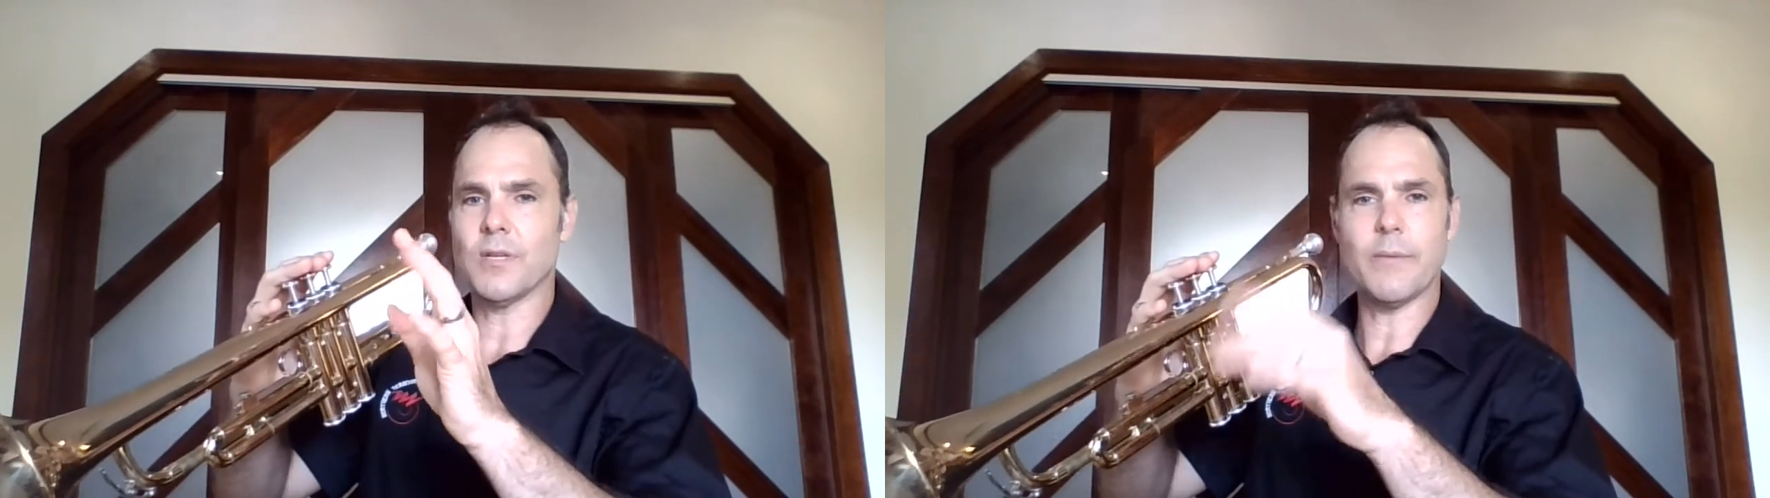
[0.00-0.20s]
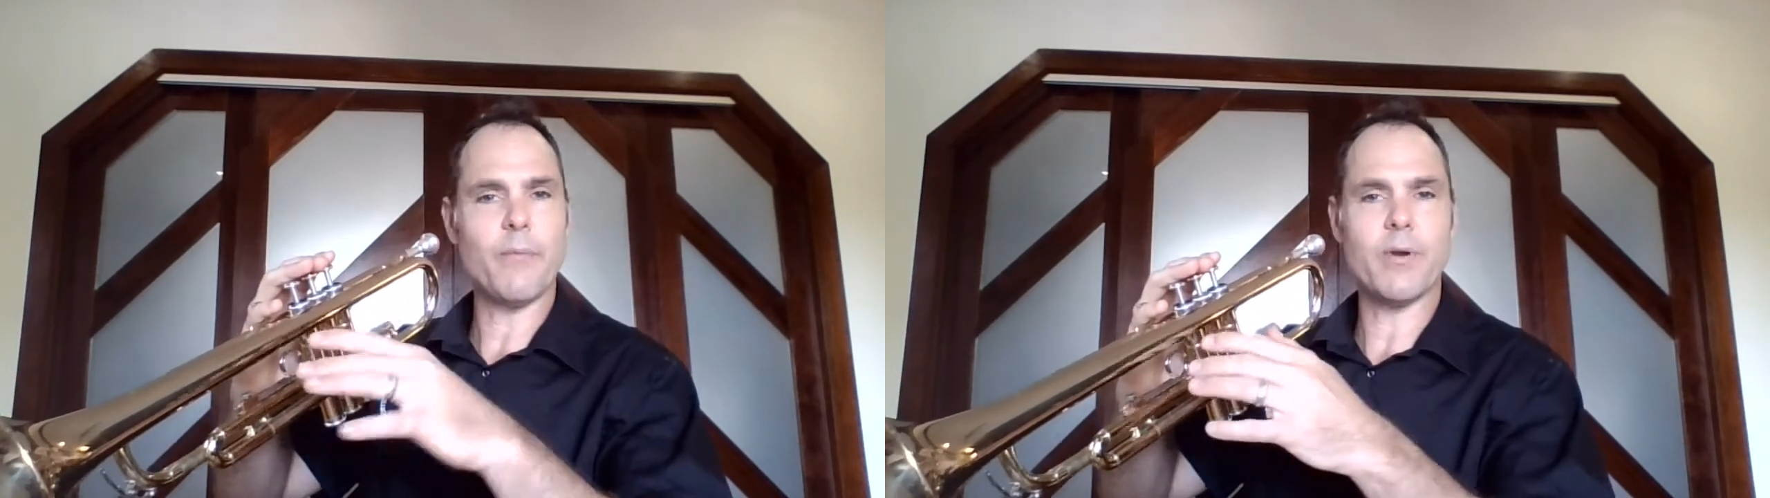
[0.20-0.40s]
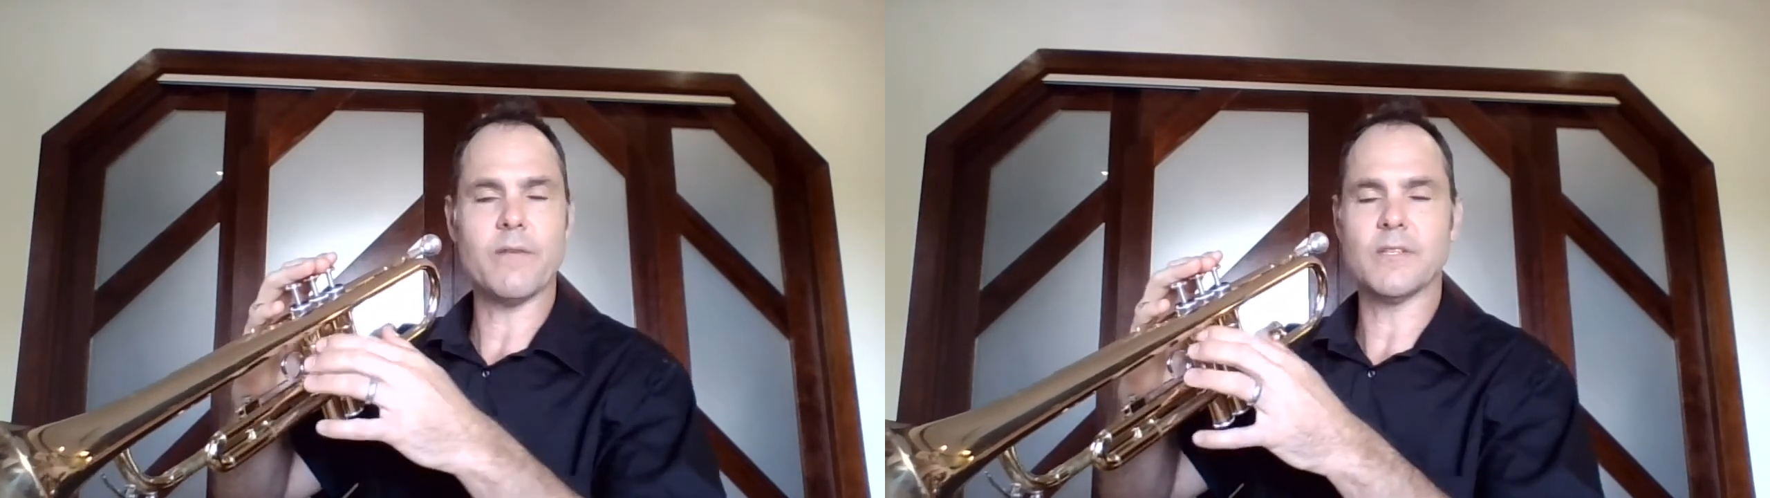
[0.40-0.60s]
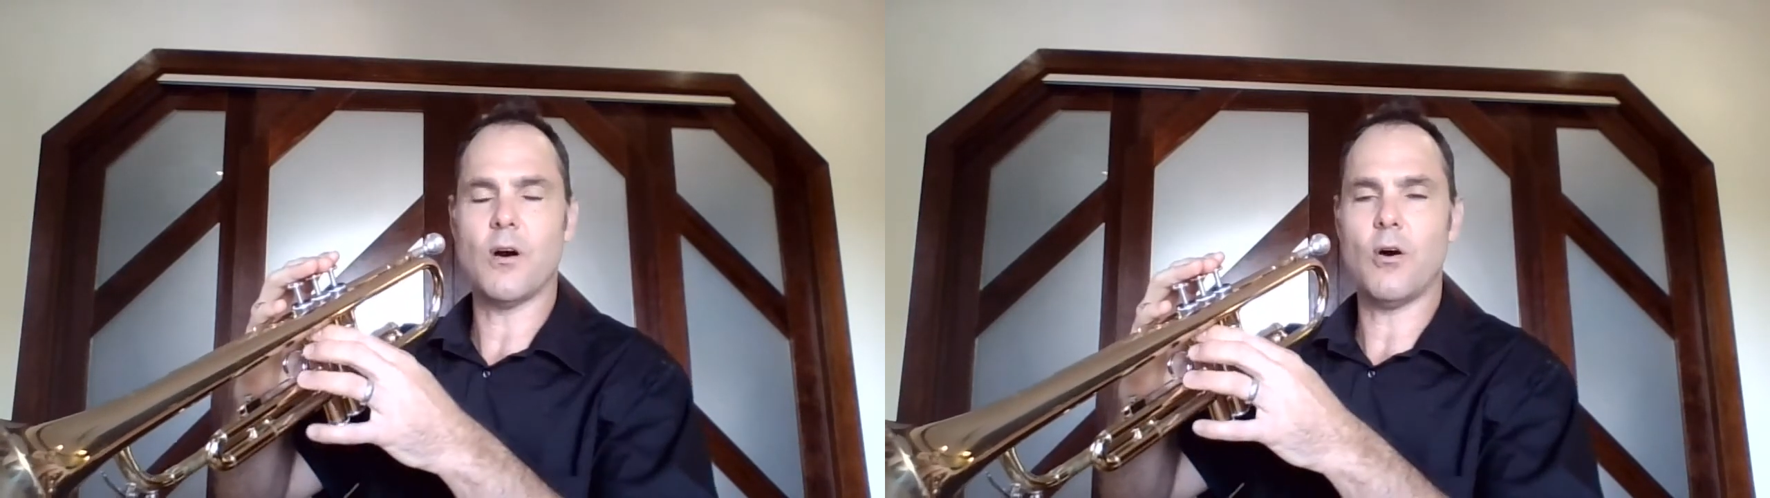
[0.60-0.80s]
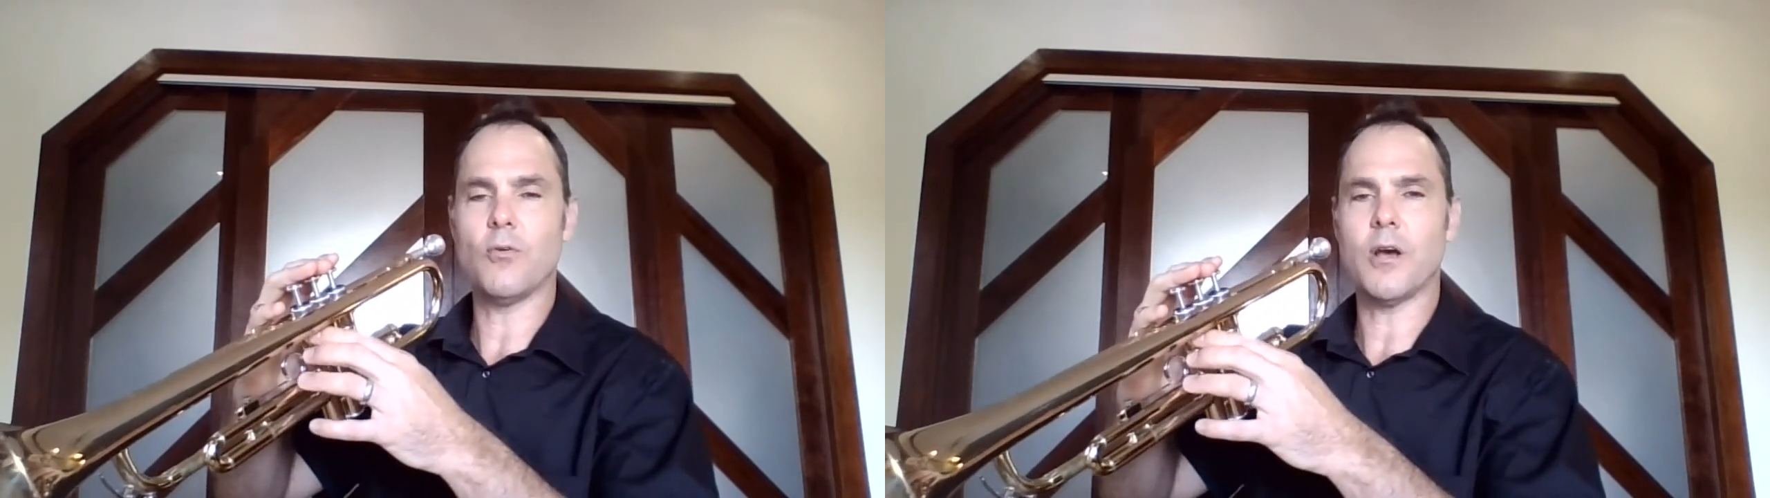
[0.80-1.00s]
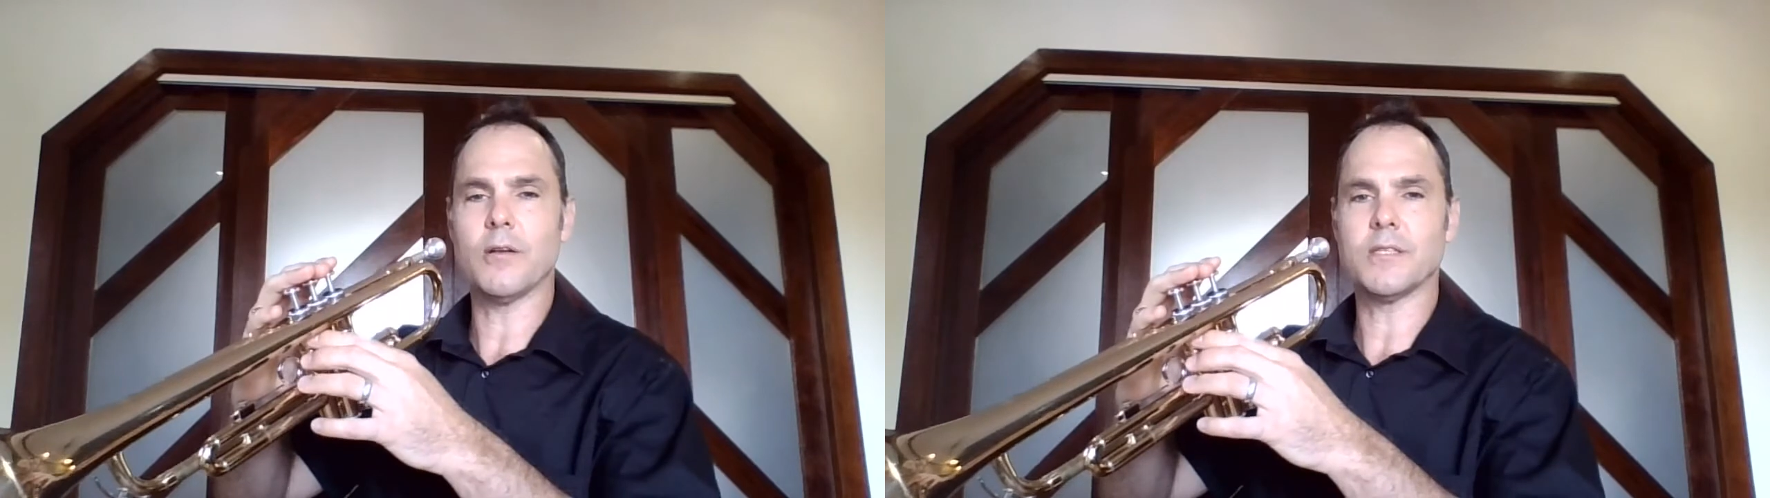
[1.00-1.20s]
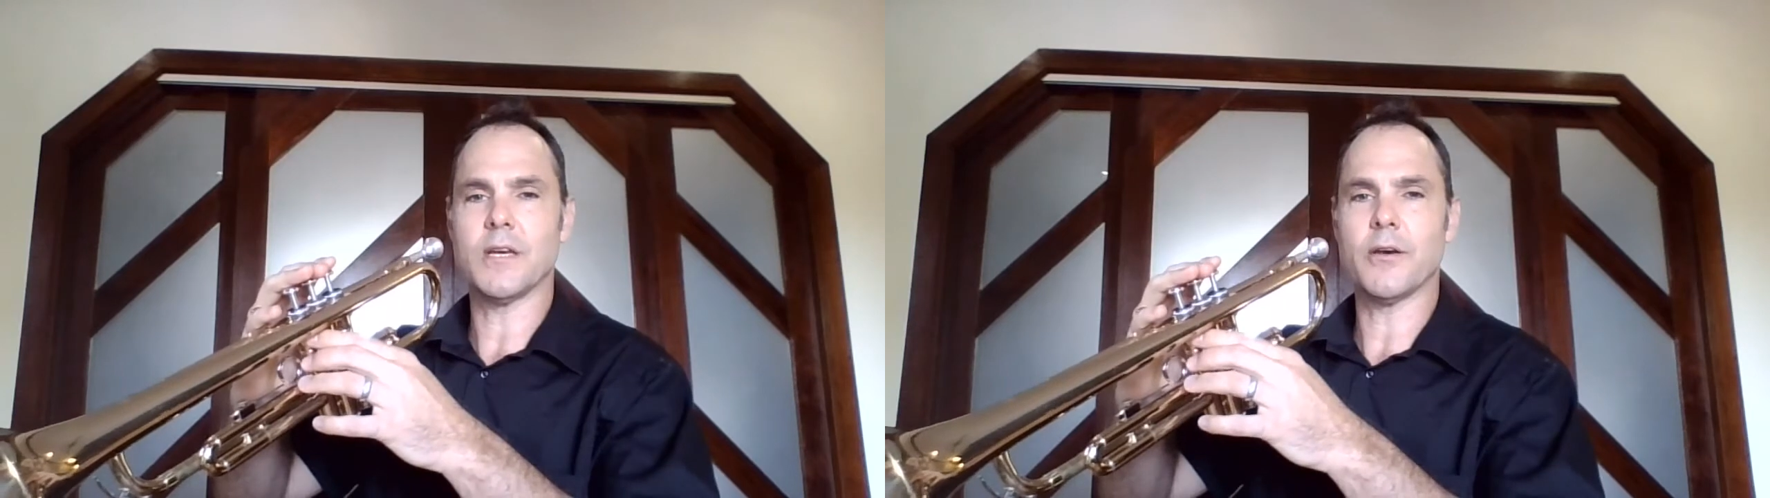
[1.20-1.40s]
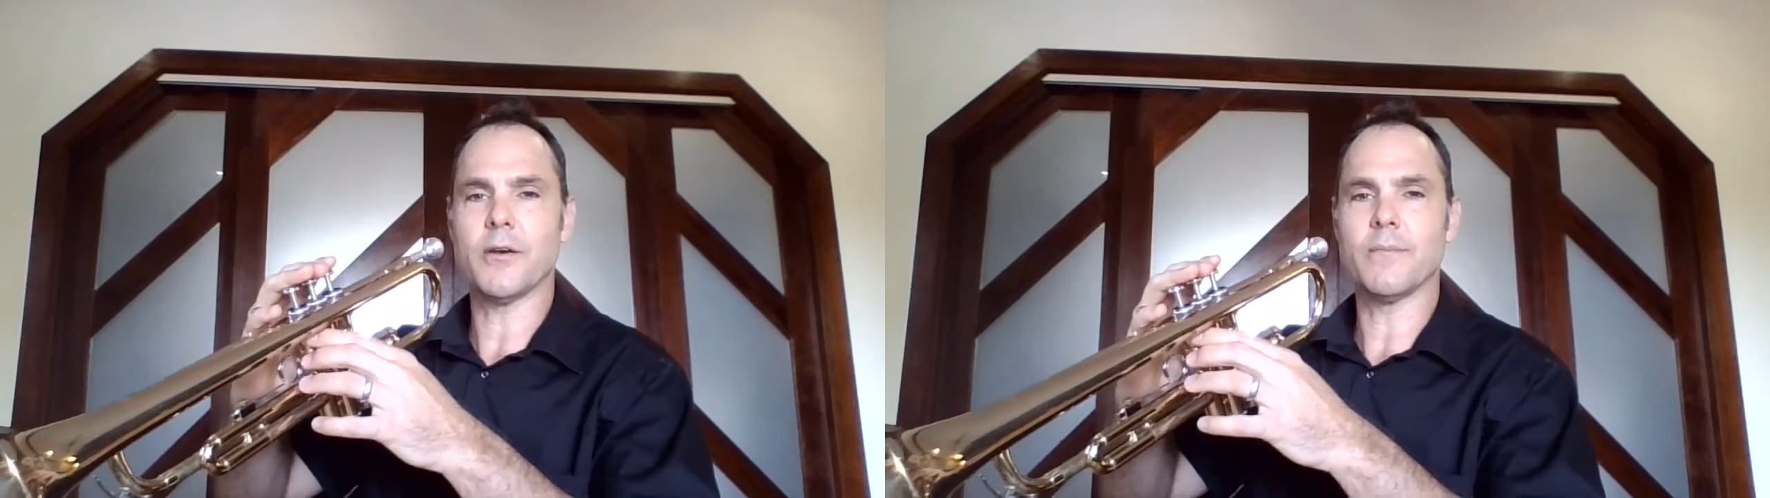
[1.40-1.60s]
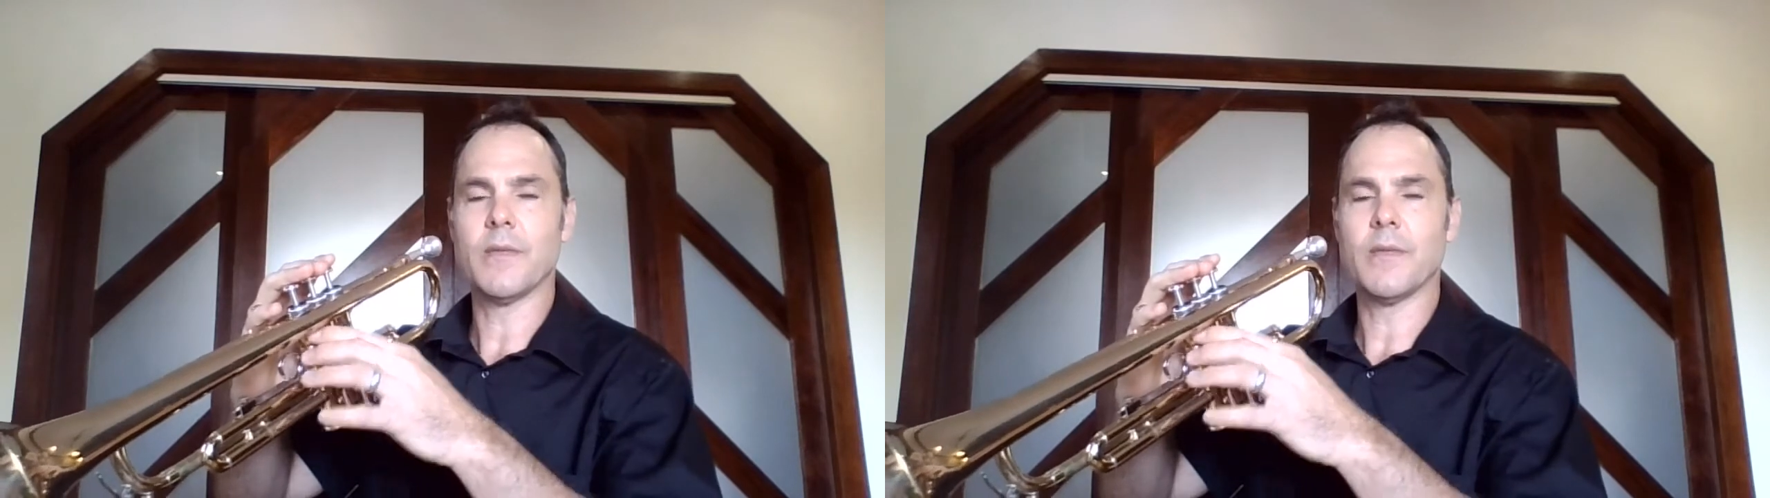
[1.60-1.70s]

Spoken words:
Semi-breve is a whole note, so